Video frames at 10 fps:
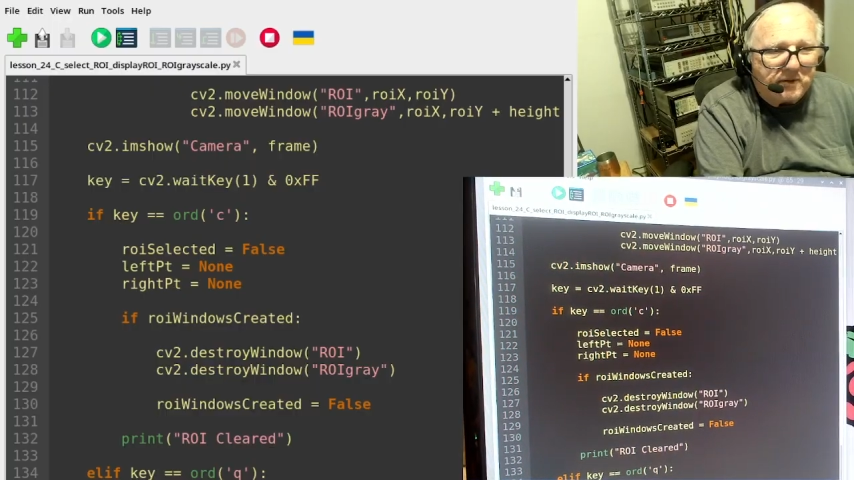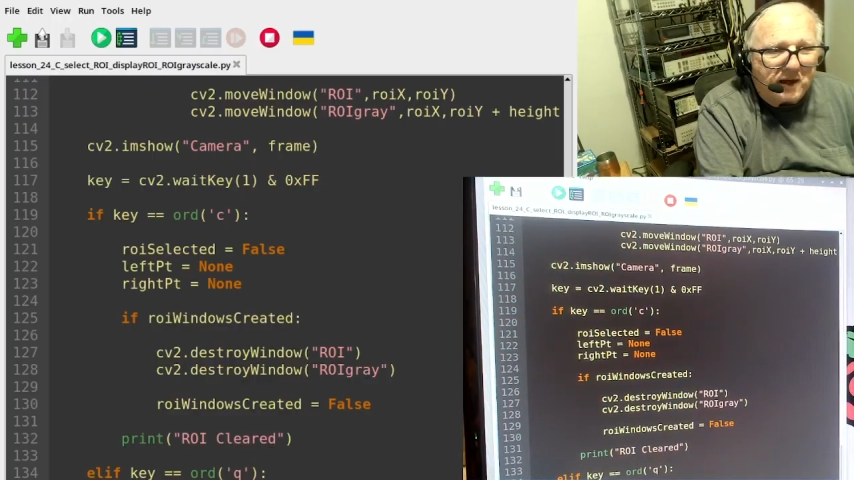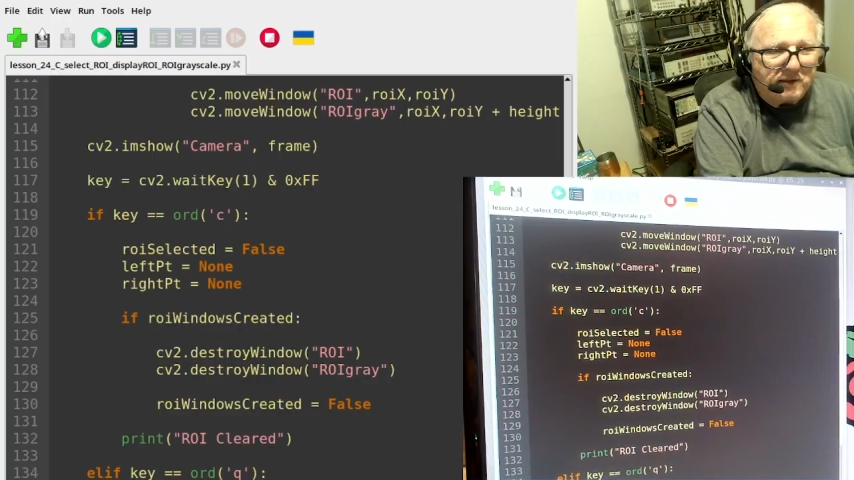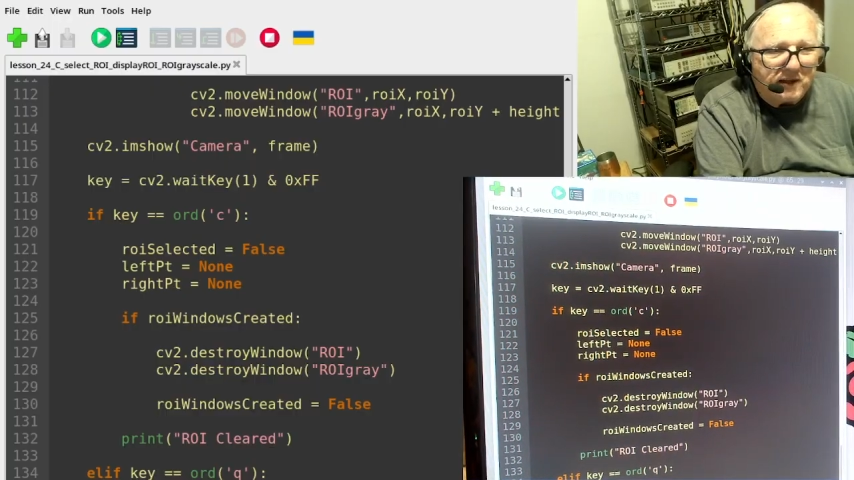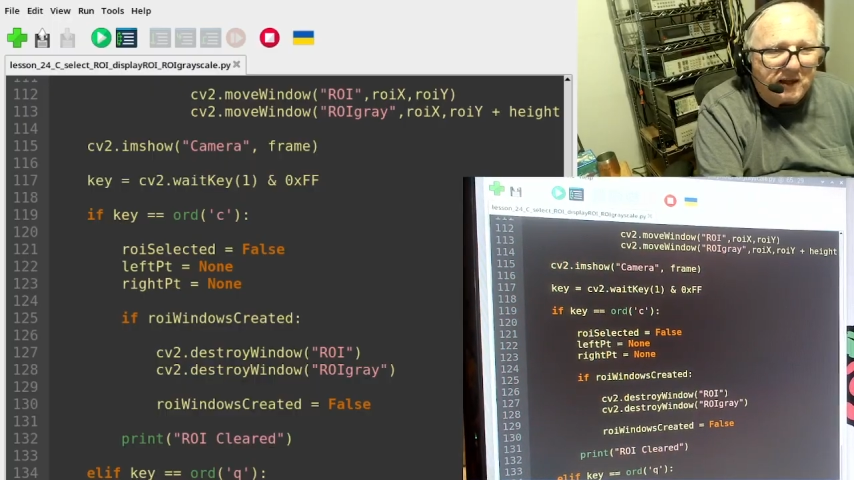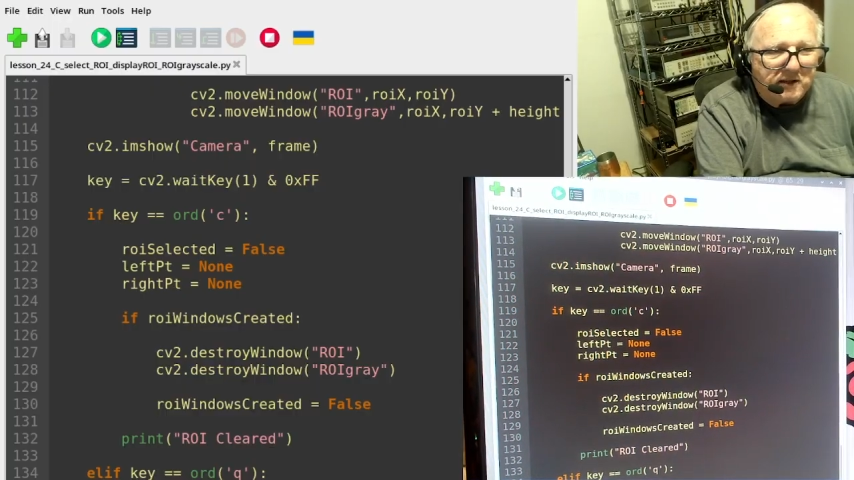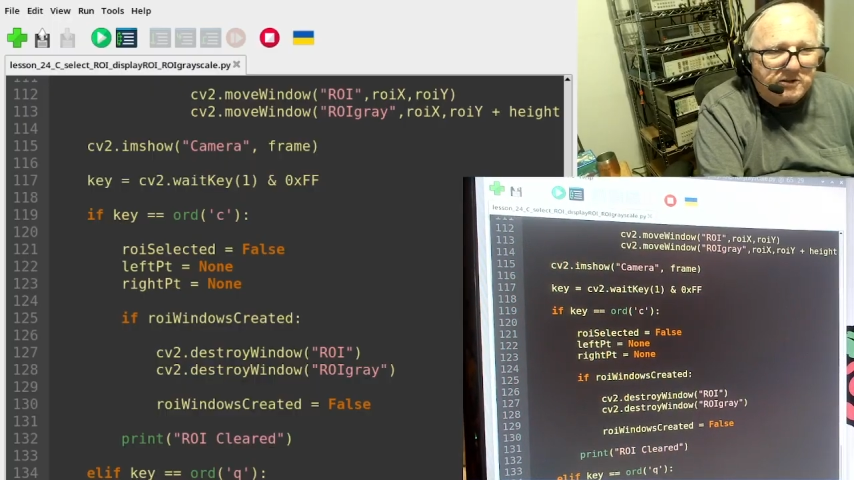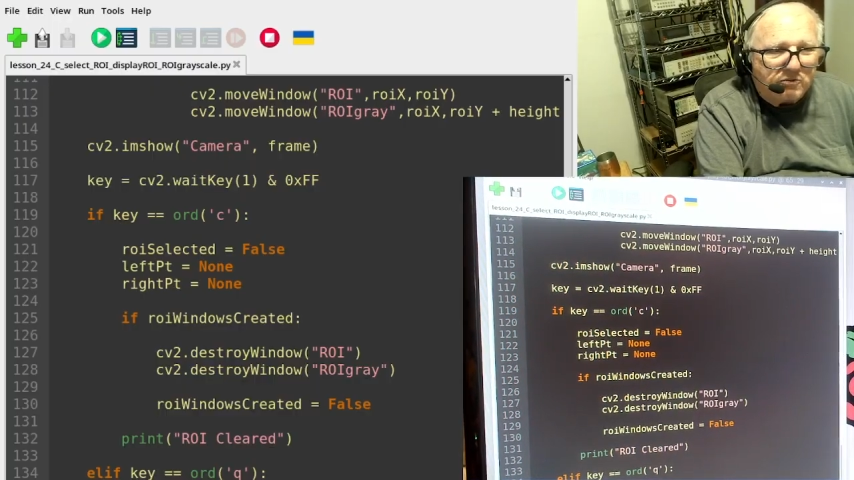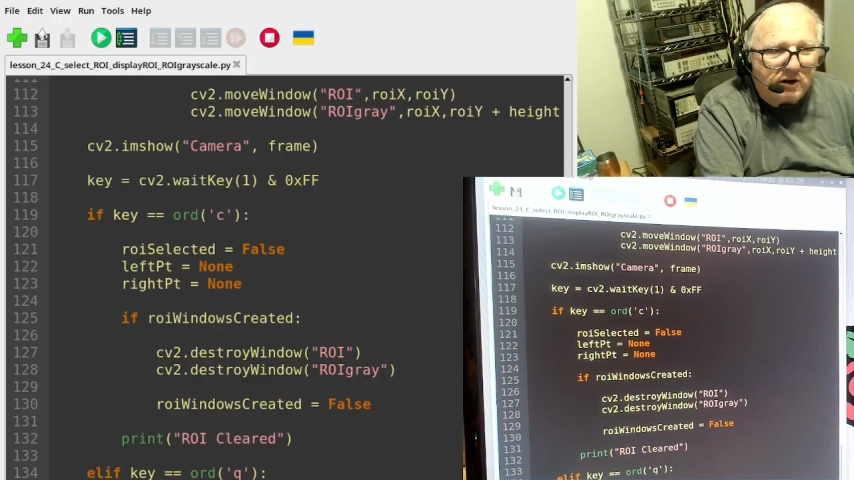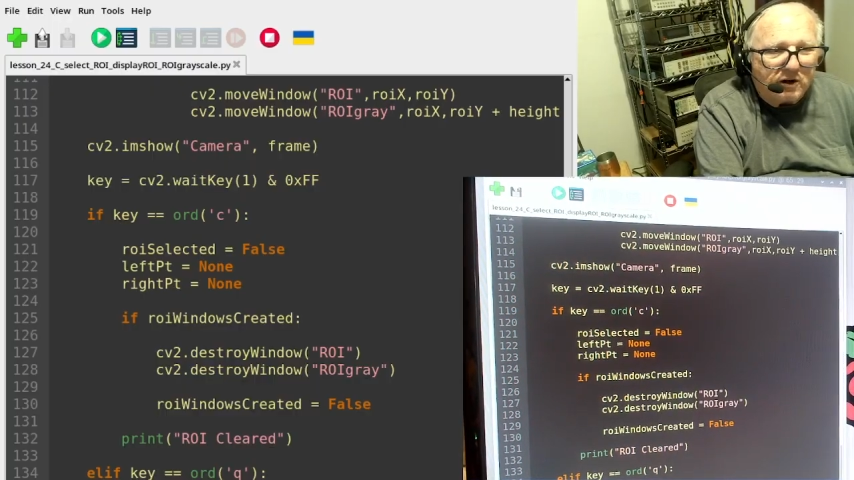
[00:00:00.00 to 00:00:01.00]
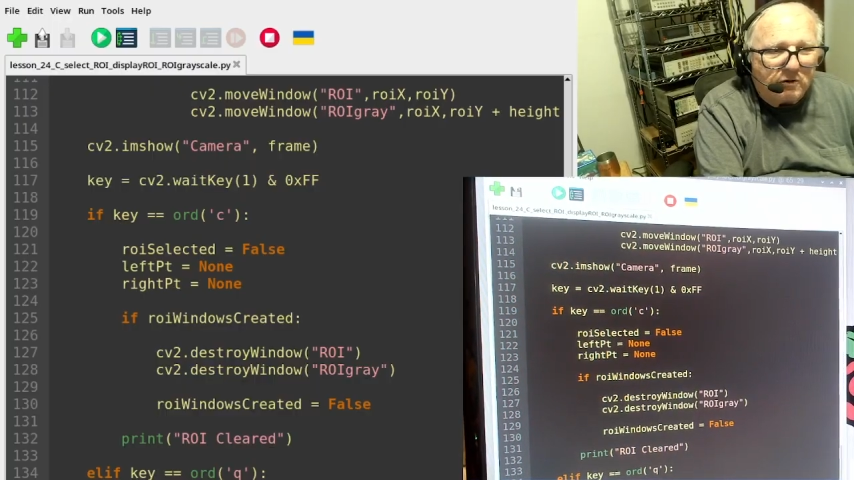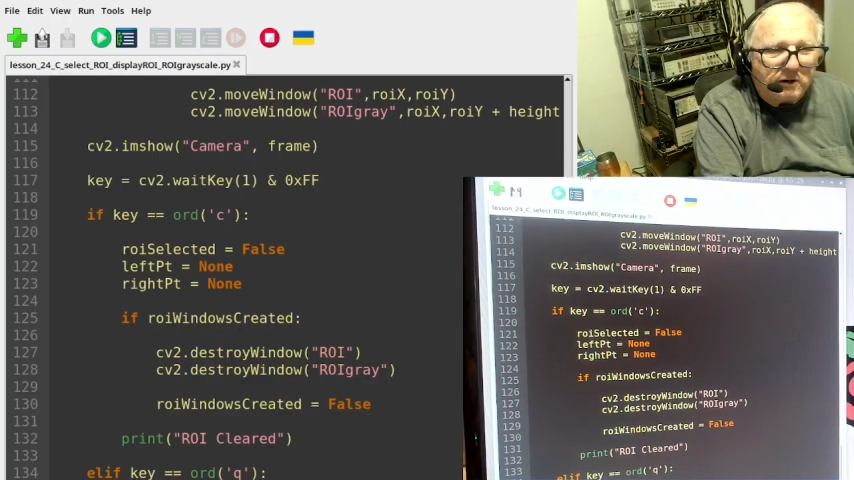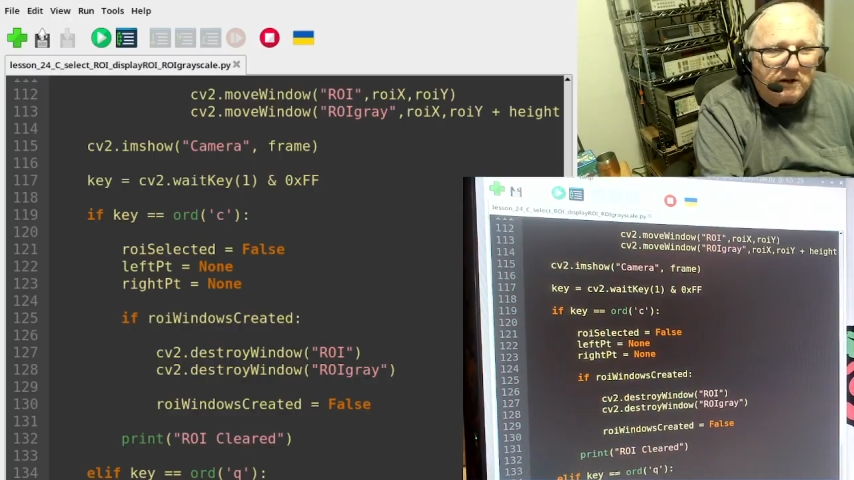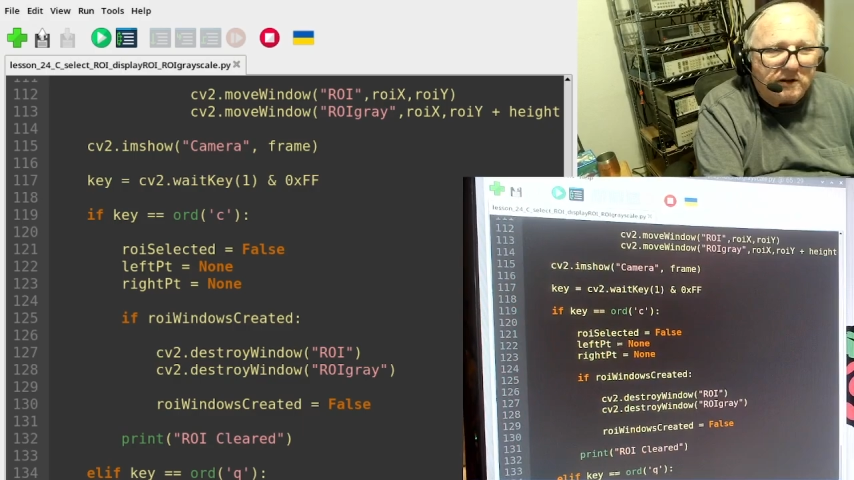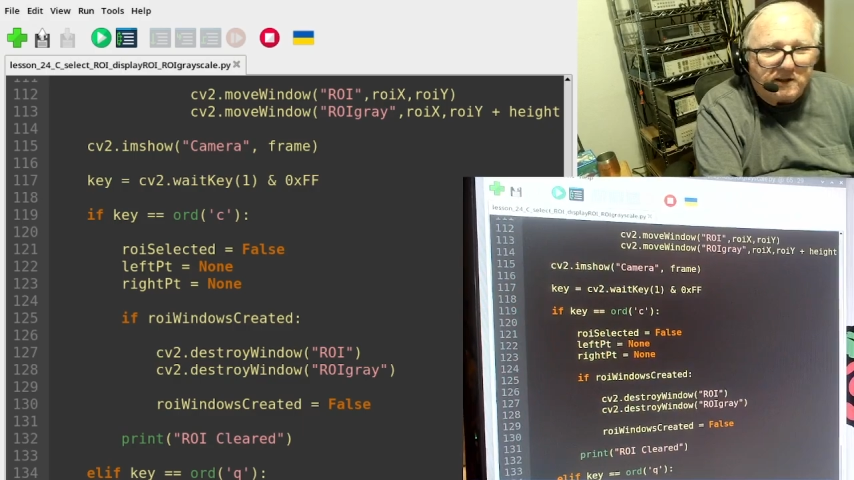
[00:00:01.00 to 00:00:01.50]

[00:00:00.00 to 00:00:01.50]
and then destroy all windows,